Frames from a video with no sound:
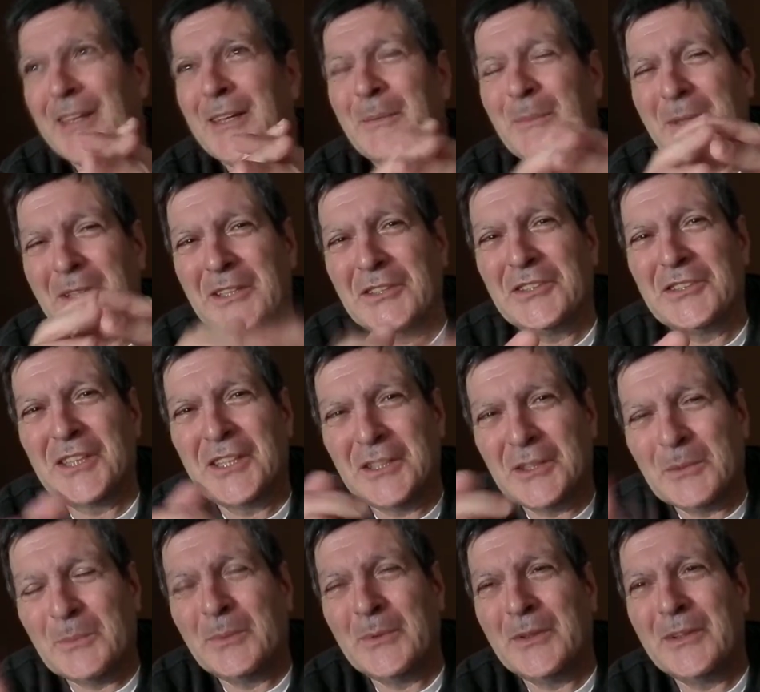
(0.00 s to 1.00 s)
But each day you
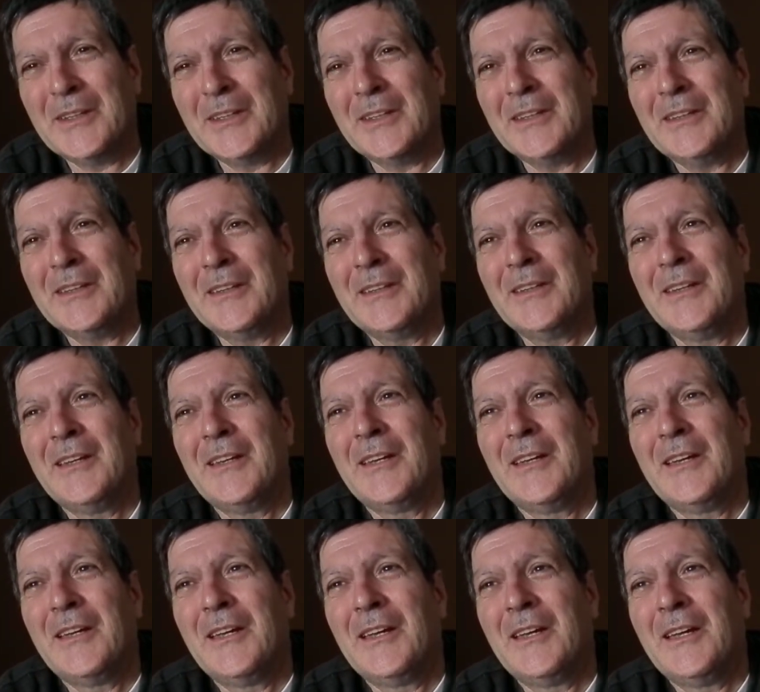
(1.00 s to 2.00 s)
breathe,
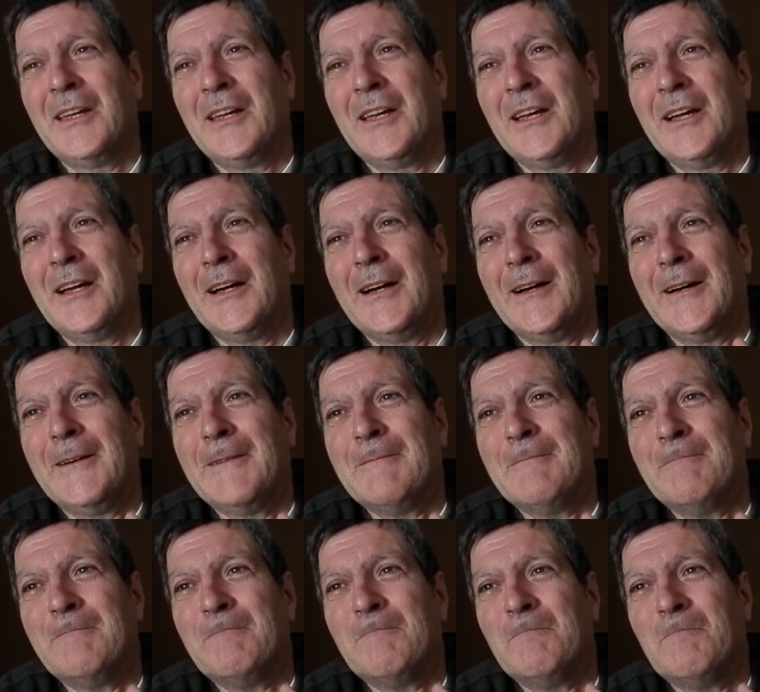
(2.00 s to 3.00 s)

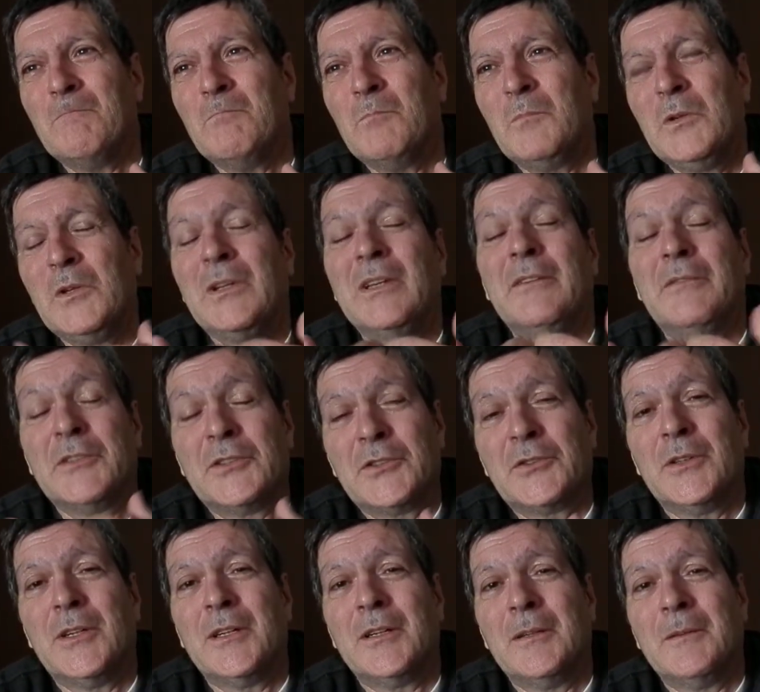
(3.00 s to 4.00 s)
you live a
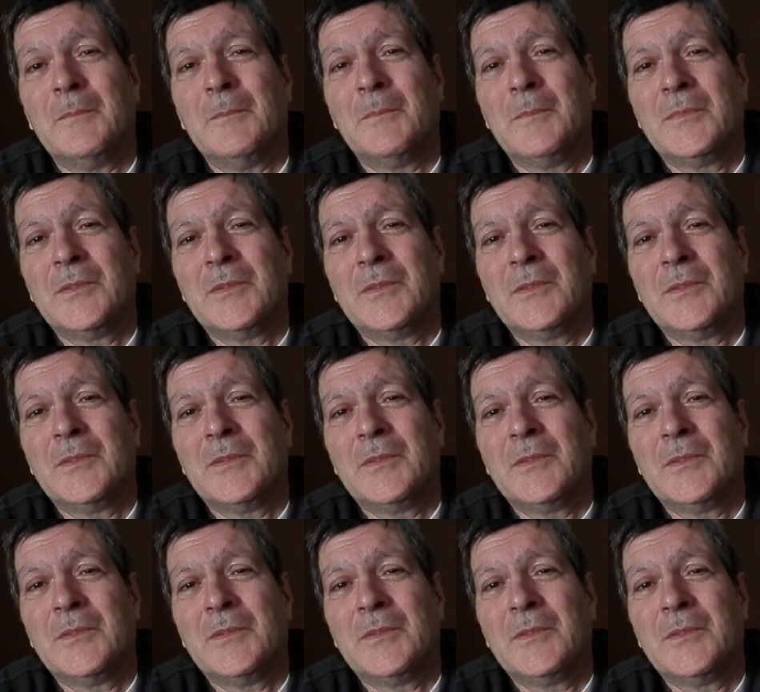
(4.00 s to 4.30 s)
struggle.